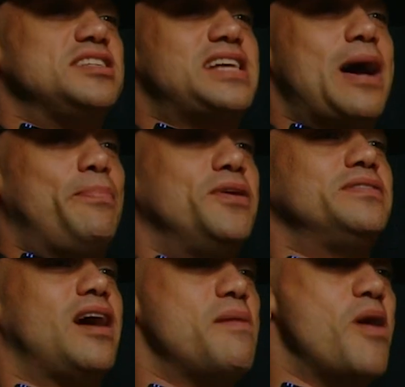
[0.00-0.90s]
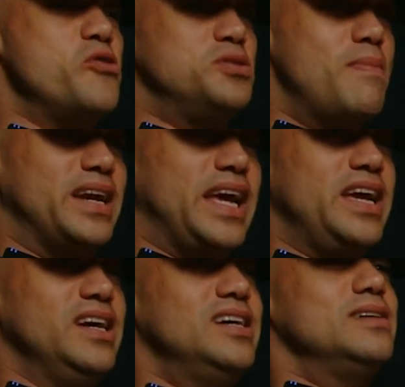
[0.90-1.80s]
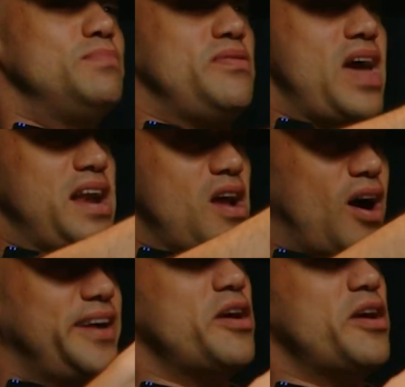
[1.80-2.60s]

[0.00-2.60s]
that's happened, I'm owed money, but then I